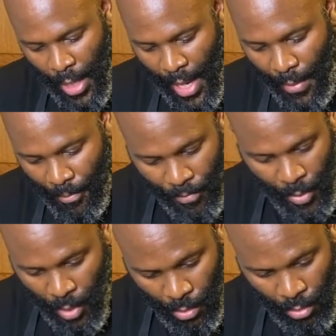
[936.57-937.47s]
And
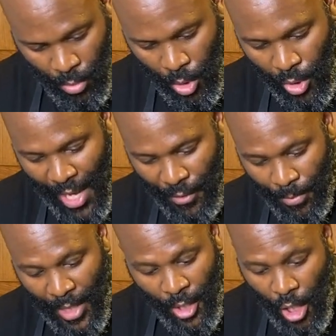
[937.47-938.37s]
you don't have to
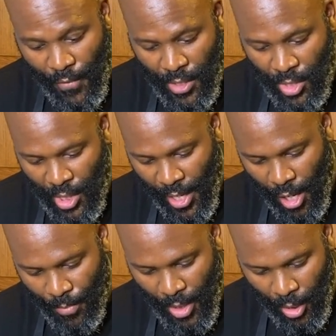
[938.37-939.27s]
be nervous or
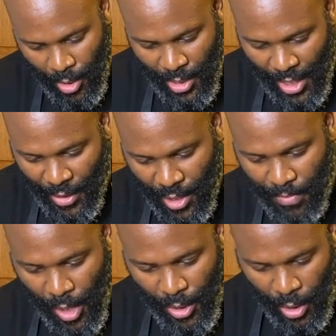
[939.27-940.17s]
scared because nothing is
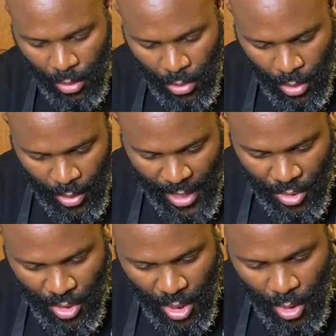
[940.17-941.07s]
burning, as
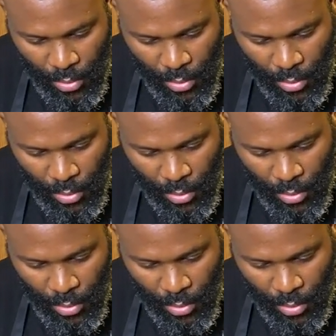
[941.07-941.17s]
you see.